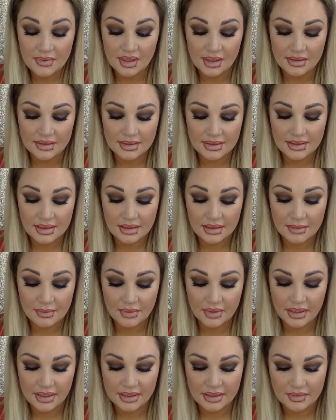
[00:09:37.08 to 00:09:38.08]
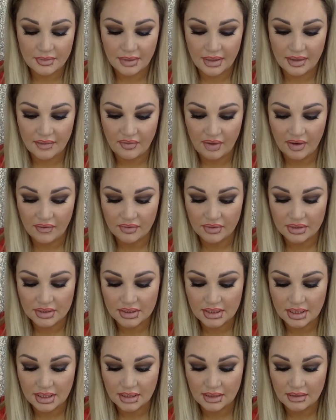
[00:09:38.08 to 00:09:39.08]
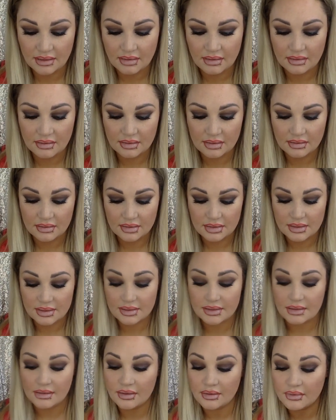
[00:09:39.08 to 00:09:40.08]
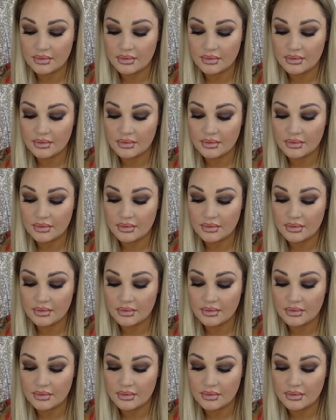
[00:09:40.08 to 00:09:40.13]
it's like the prettiest red I've ever seen. So